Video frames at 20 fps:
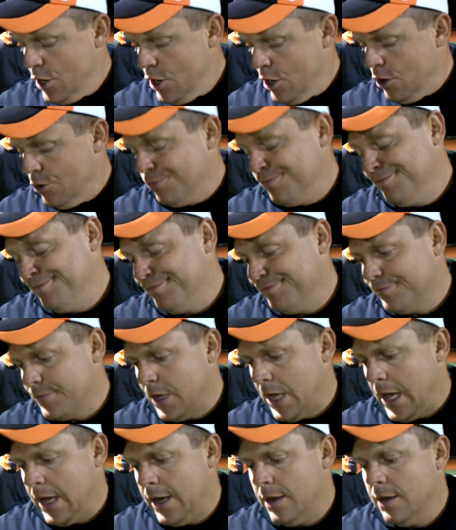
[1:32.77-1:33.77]

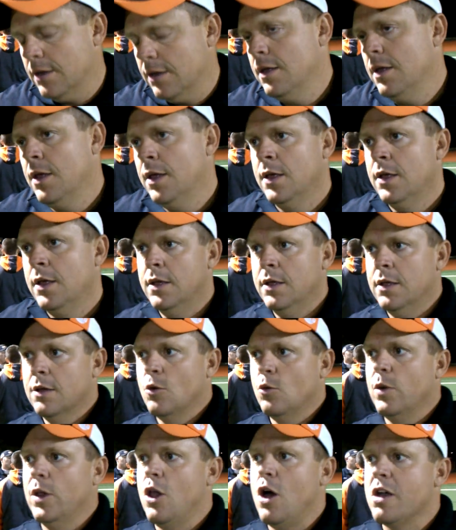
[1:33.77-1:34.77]

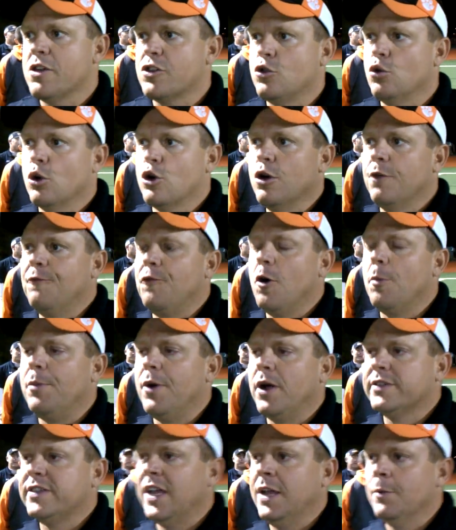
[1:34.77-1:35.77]
And, we lost to a good
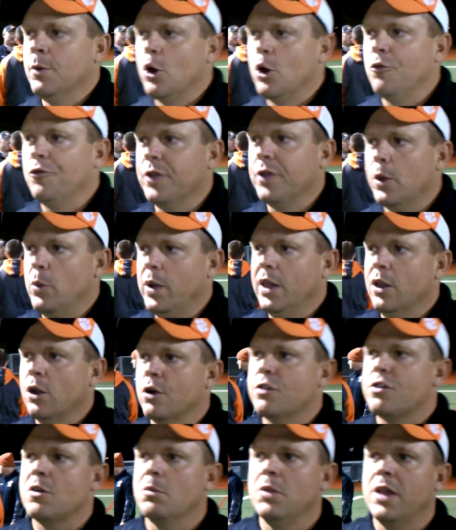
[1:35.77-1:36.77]
football team, and hopefully we
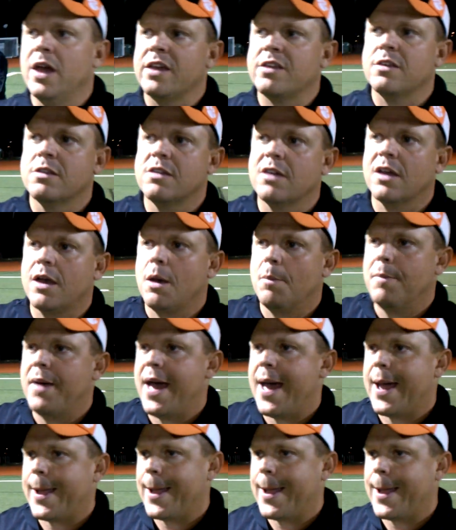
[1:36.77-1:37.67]
learn some lessons and come back.